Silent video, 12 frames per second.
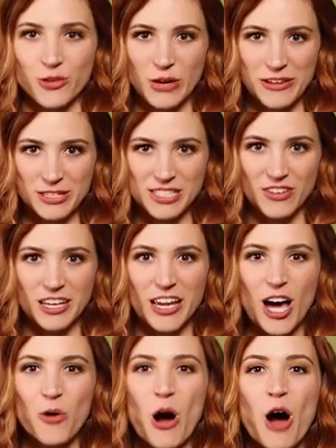Throughout this
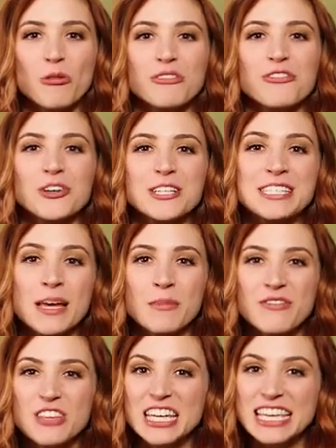video, I'll refer to
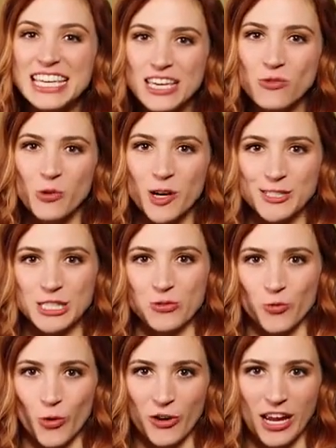some of the keywords
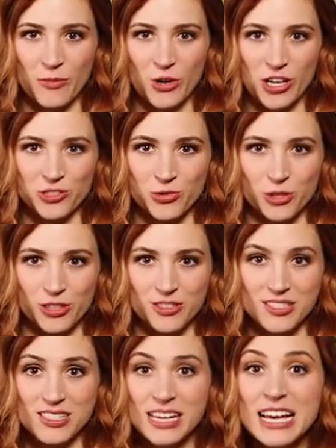in Warhammer
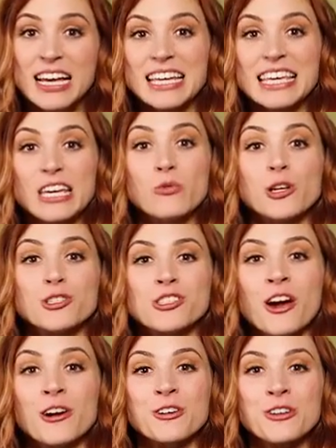Underworlds.
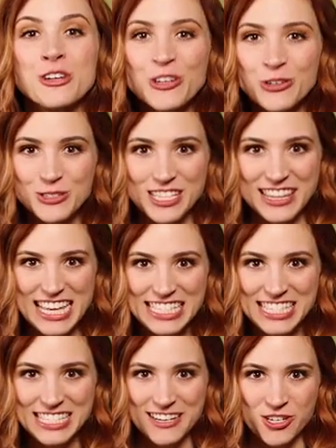Keywords are new to
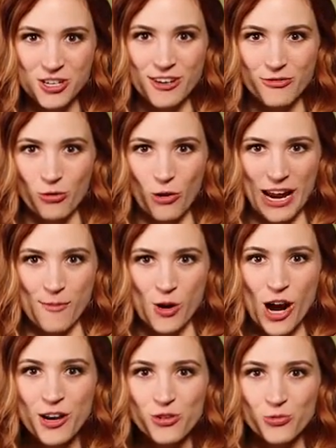this edition of
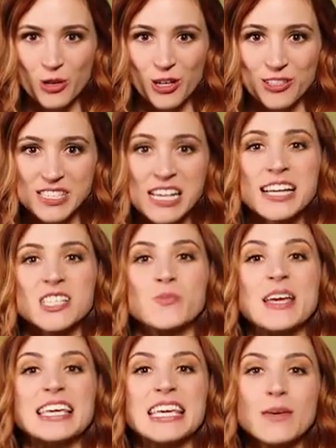Warhammer Underworlds
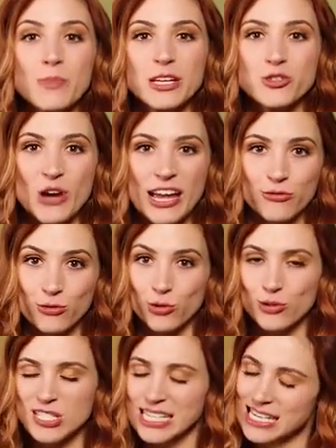to make keeping track of
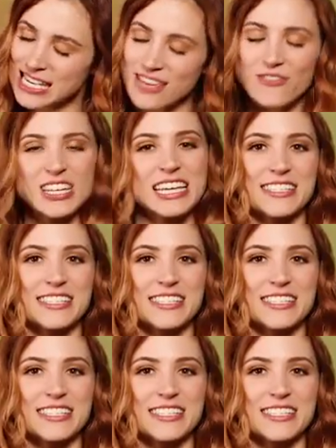rules even